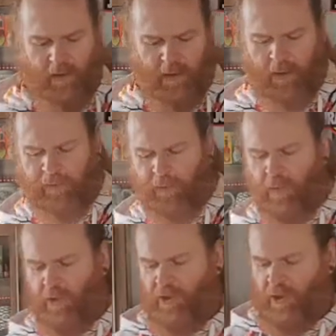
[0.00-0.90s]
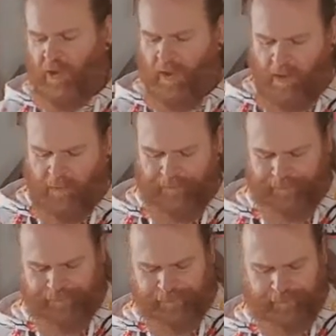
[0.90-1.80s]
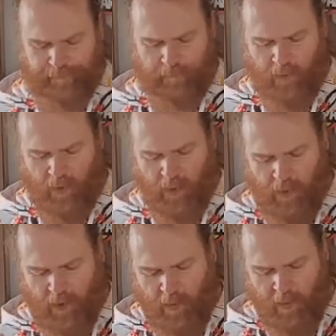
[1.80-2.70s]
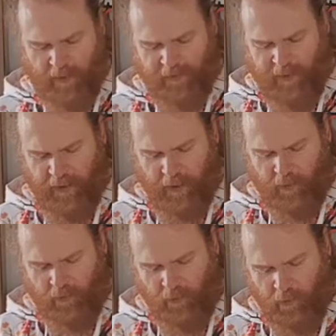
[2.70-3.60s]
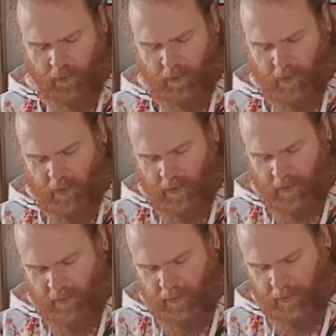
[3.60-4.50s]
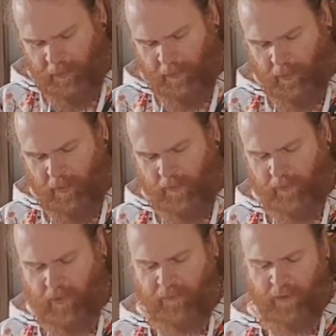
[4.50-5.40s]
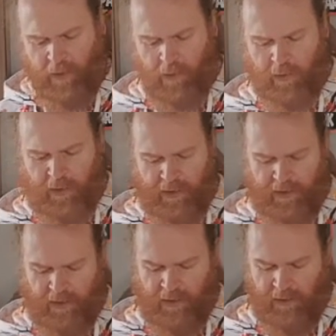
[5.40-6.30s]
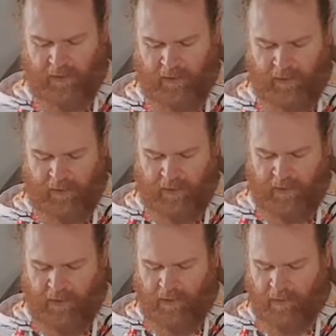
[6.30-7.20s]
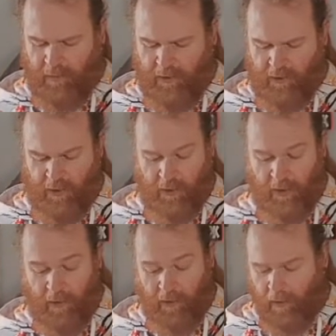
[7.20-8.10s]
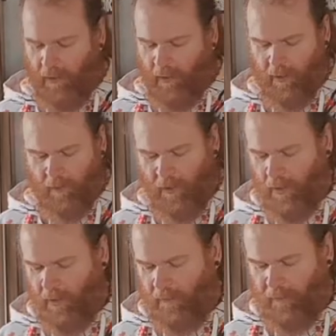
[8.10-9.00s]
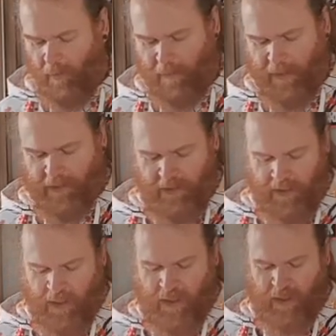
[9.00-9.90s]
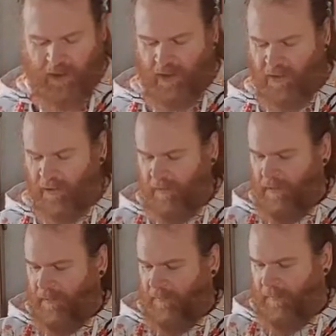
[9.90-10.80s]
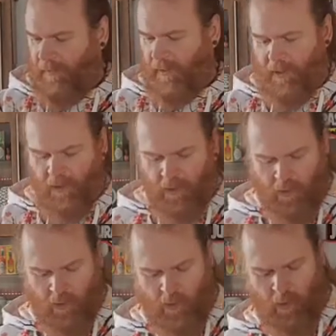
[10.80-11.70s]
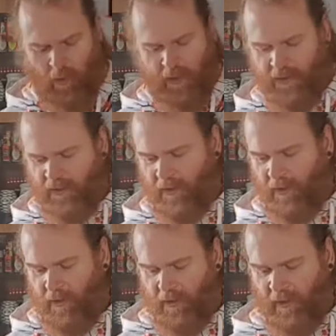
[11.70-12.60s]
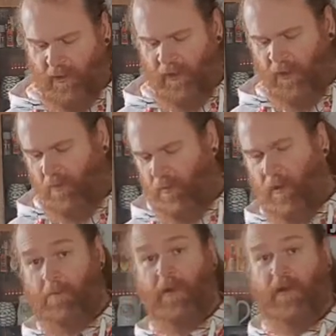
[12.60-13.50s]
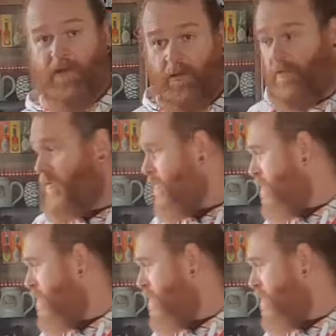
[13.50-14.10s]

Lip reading: after watching numerous videos on the people that have lived the longest, which are a lot of them are based in Asia, they always start the day with a miso soup.